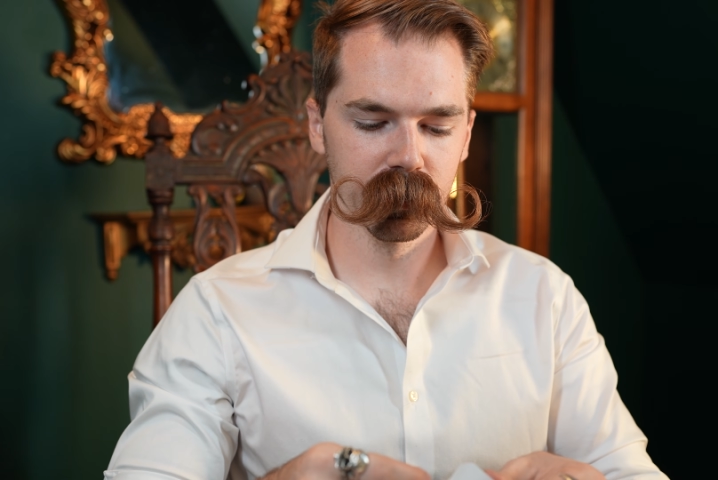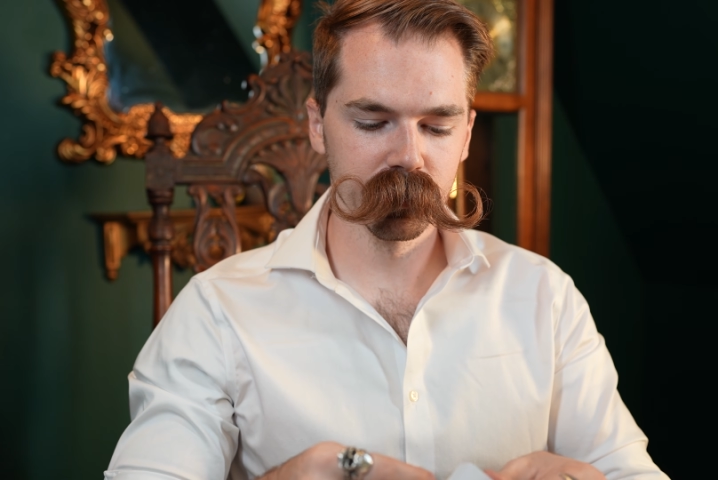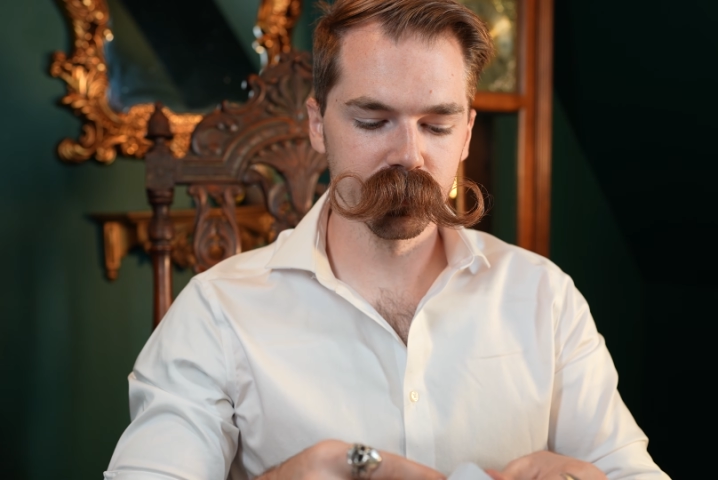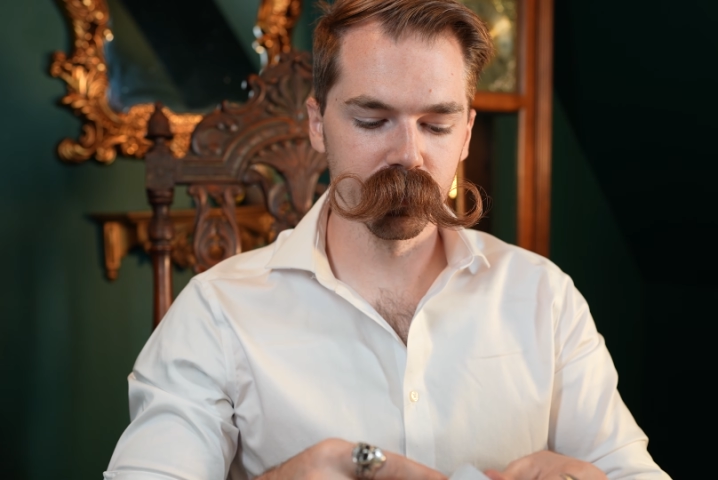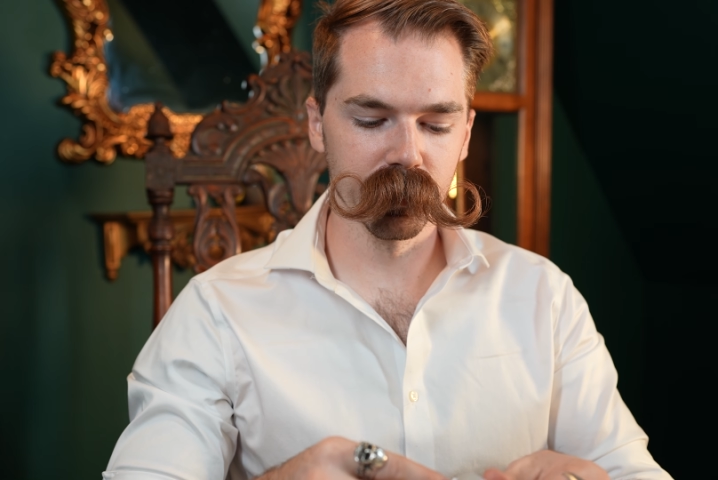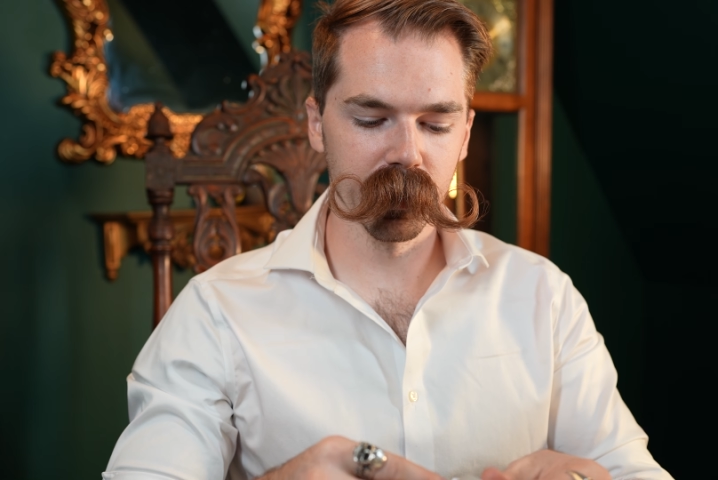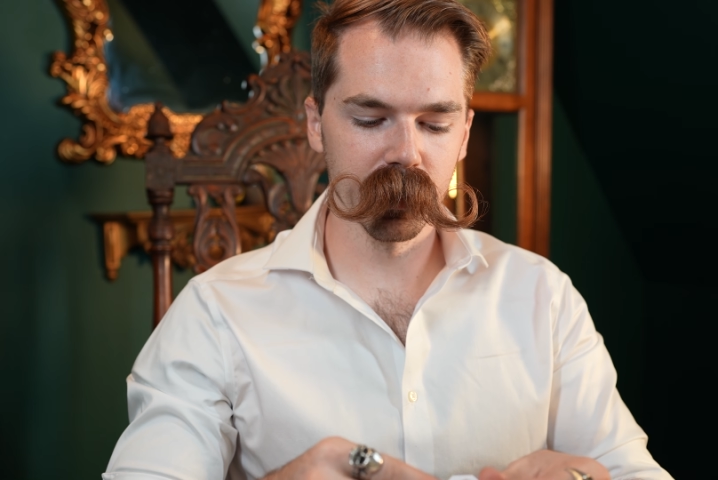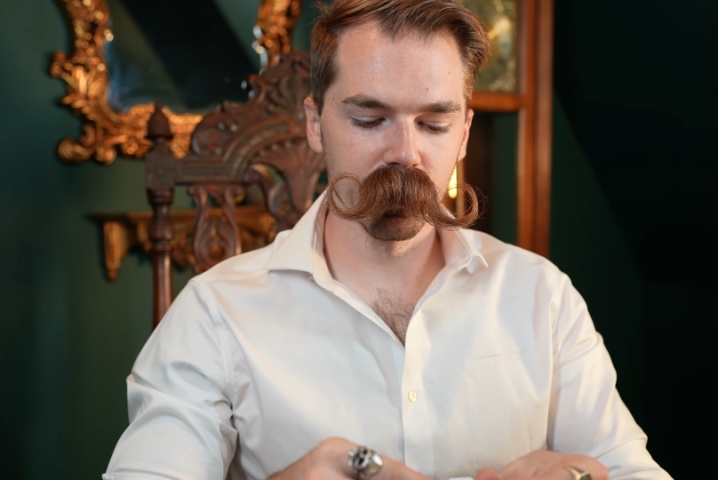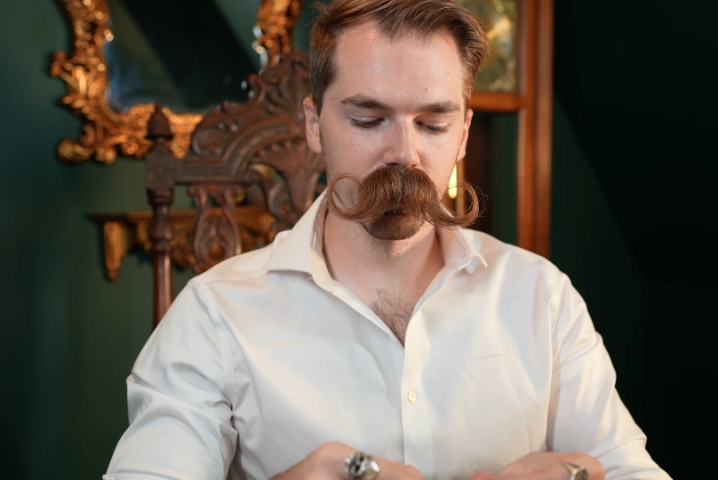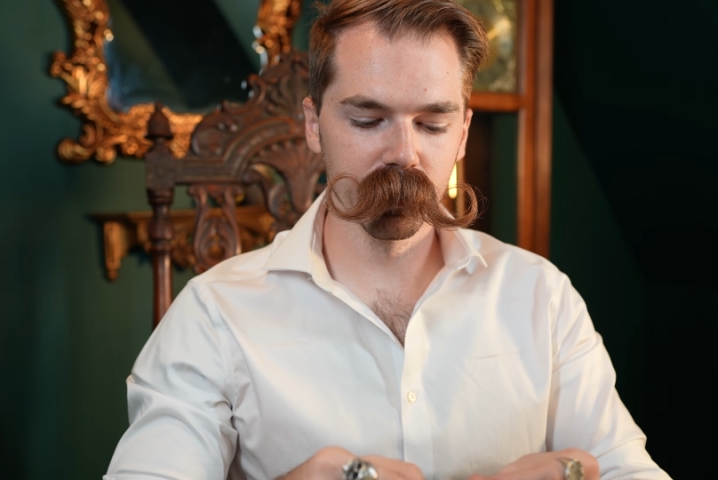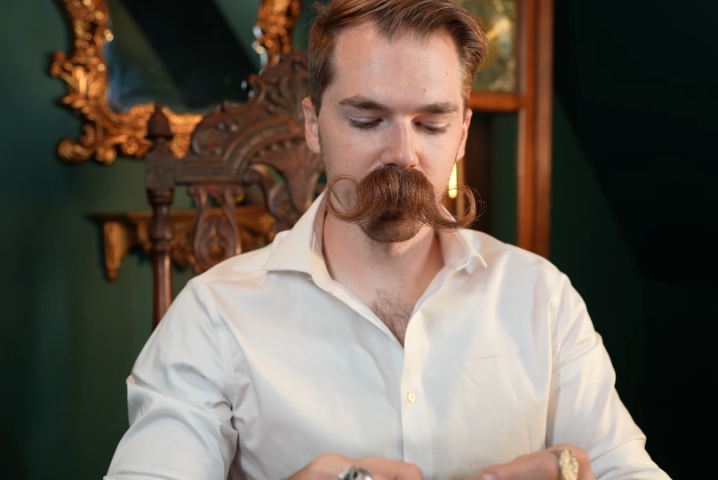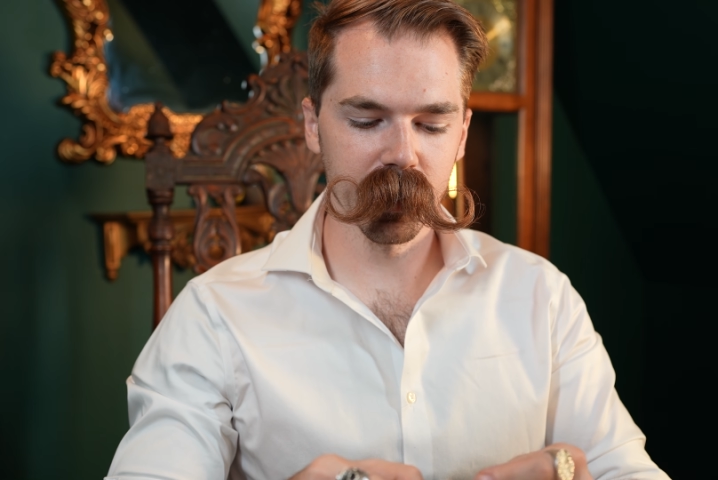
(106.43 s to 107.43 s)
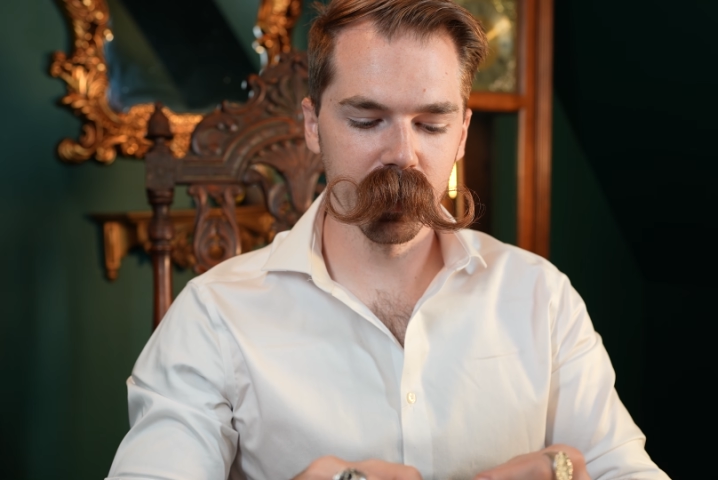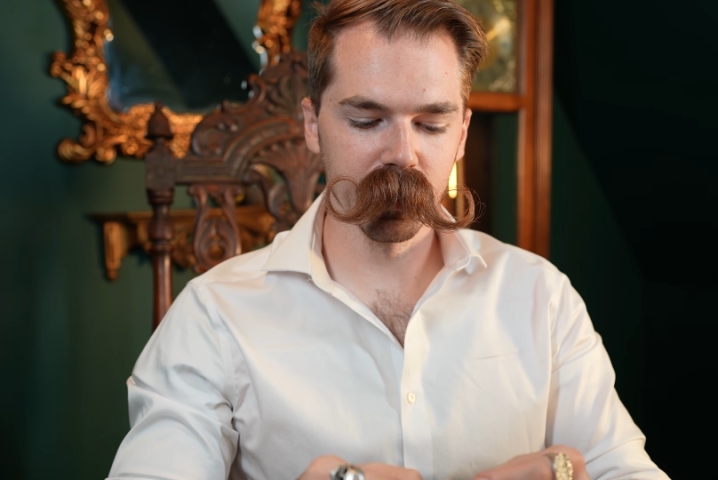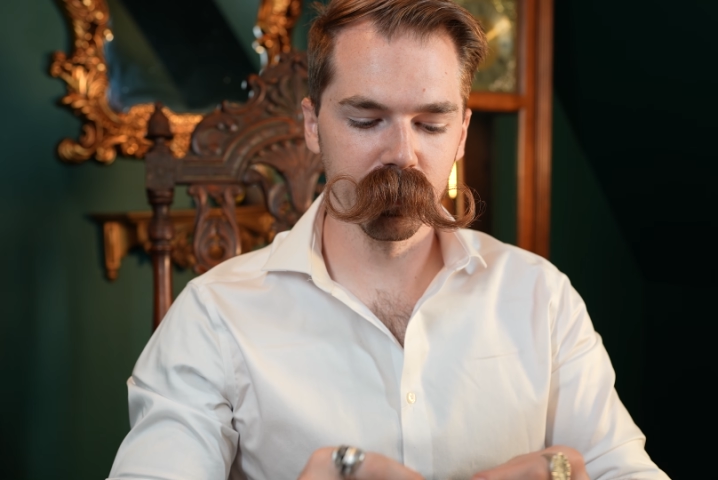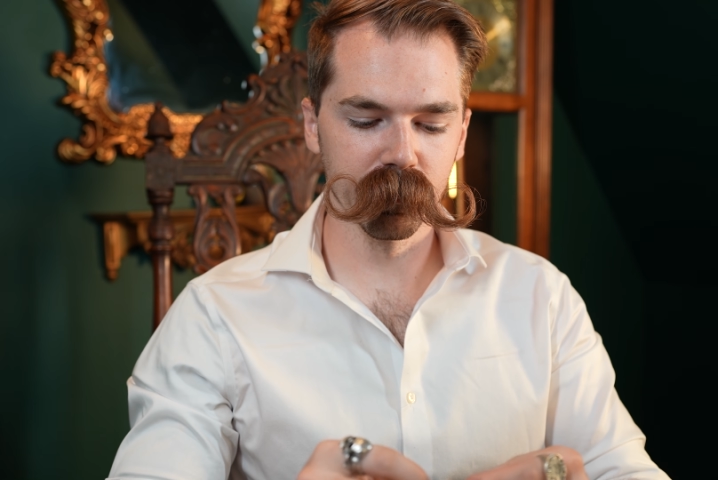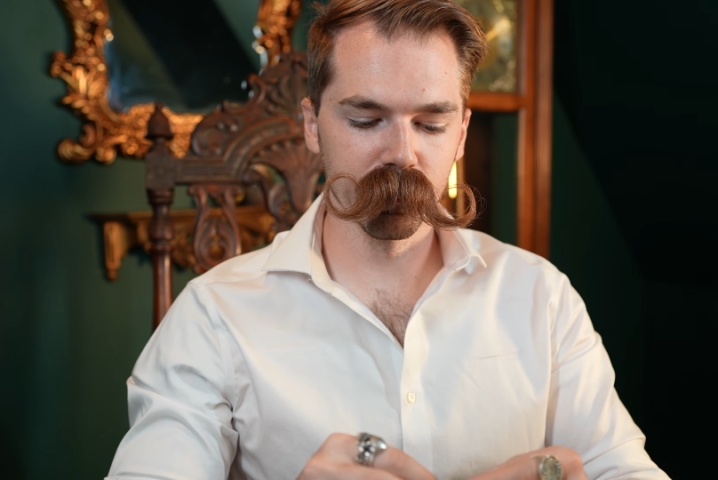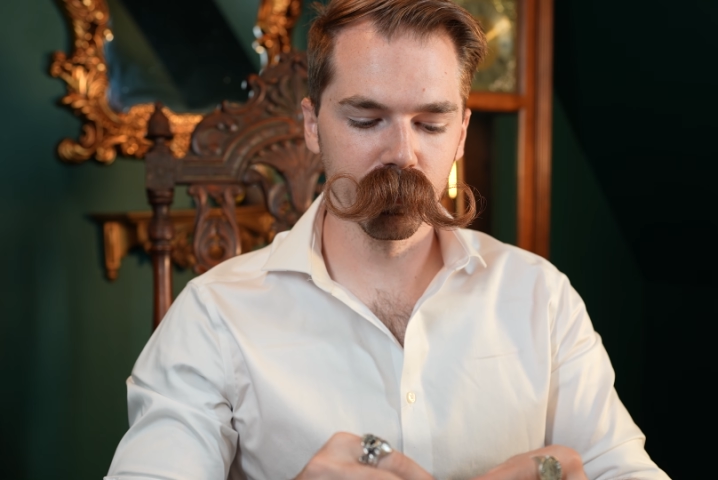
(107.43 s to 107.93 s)
so they only
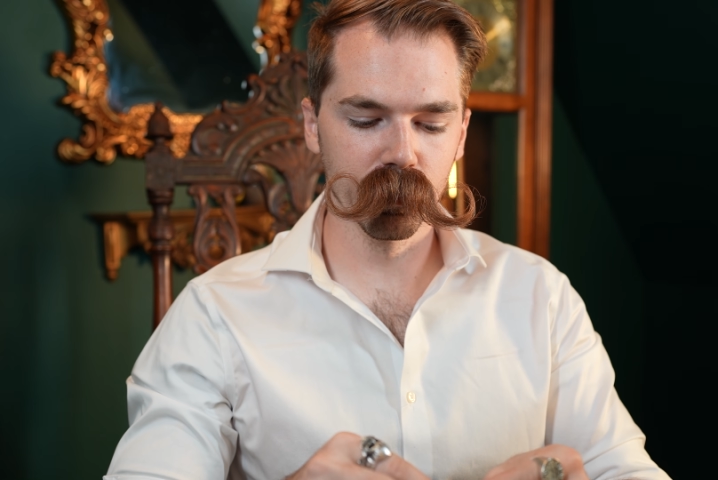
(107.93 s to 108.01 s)
have